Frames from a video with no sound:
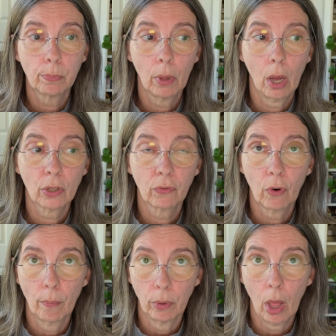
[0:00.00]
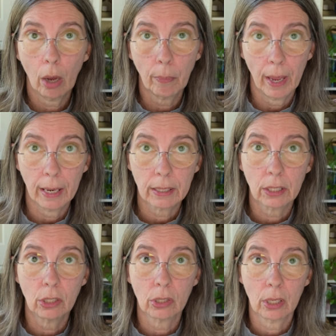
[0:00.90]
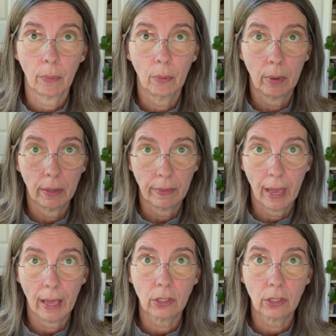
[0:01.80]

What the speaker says: blocks from BlockBase to supplement that,